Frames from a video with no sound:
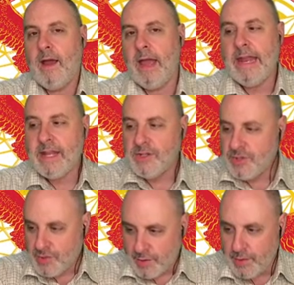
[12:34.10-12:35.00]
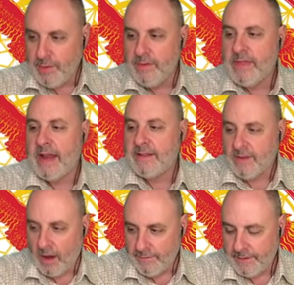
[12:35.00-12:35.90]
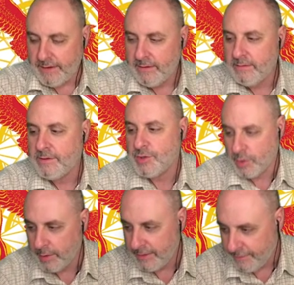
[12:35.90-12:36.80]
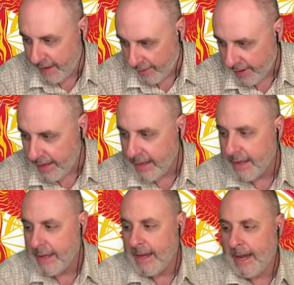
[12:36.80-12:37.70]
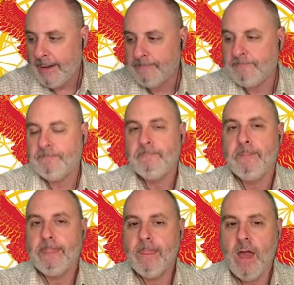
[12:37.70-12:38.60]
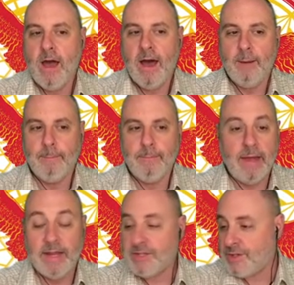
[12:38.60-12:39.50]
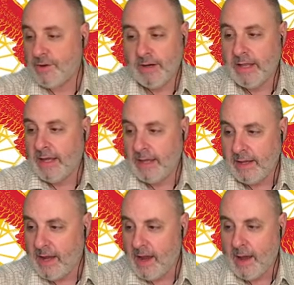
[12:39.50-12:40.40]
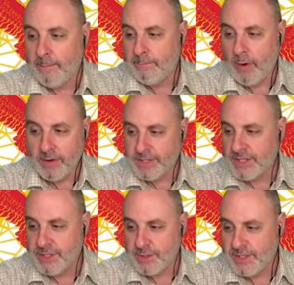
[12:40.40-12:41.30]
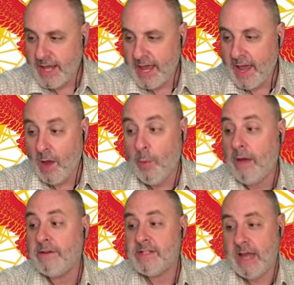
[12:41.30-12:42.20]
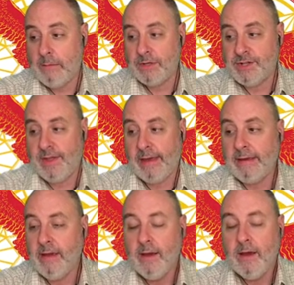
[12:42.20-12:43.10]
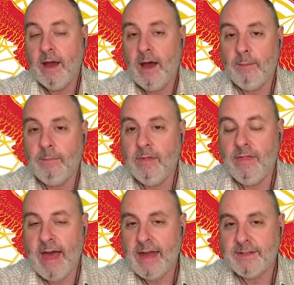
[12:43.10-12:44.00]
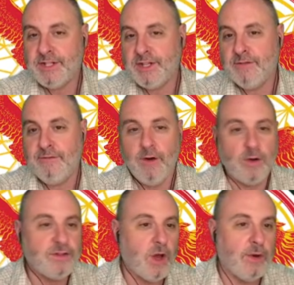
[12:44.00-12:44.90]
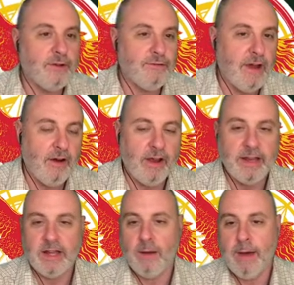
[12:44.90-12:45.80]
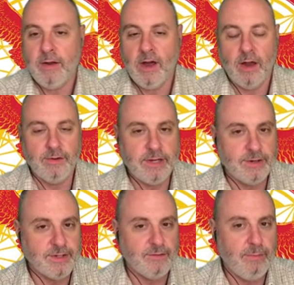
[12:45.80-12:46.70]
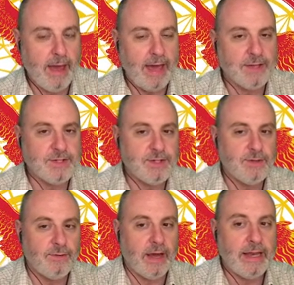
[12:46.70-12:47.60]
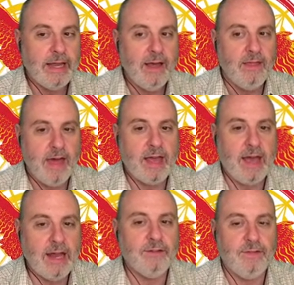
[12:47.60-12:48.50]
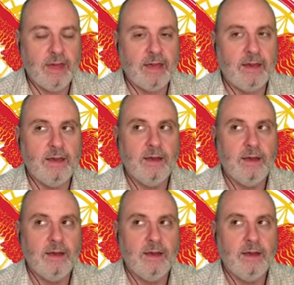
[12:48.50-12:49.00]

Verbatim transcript: it is true that it's often true in fairy. Um, um, it is certainly, um, Bard, just as you say, a well established thing um, that folks go into fairy and come out and 100 years have passed, right? That kind of thing